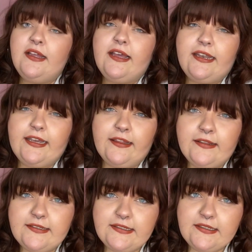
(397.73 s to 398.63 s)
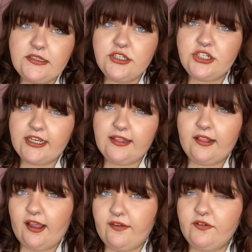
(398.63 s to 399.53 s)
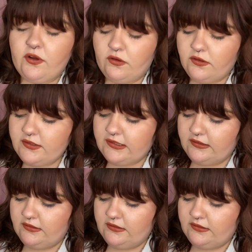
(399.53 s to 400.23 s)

And again, this is in the shade Life Goals.